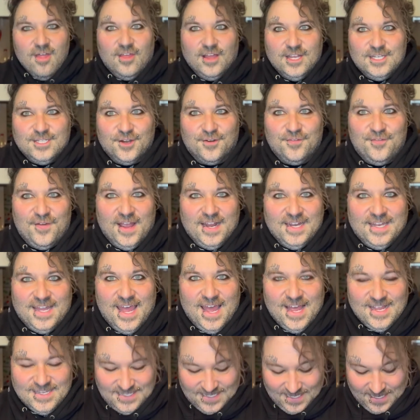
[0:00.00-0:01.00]
These are
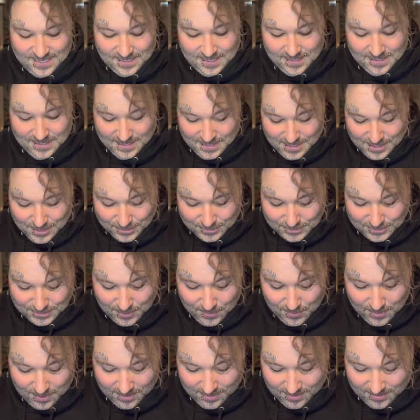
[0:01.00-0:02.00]
fantastic.
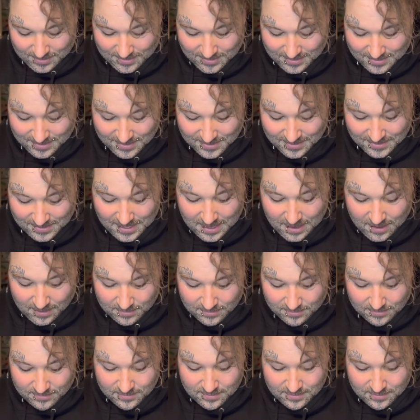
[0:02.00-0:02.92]
So, uh, yeah,